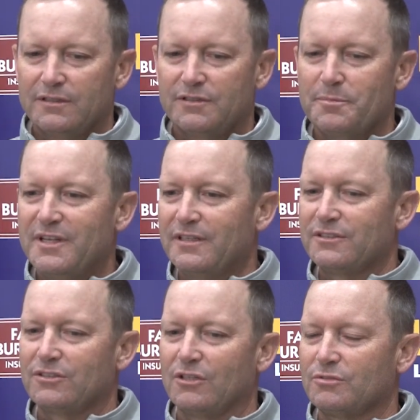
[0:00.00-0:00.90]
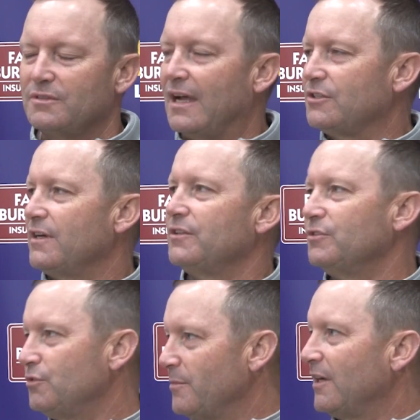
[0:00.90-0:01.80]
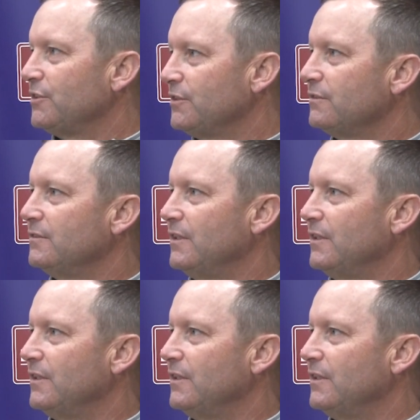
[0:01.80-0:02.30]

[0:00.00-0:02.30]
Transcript: to me, it starts with not trying to do too much.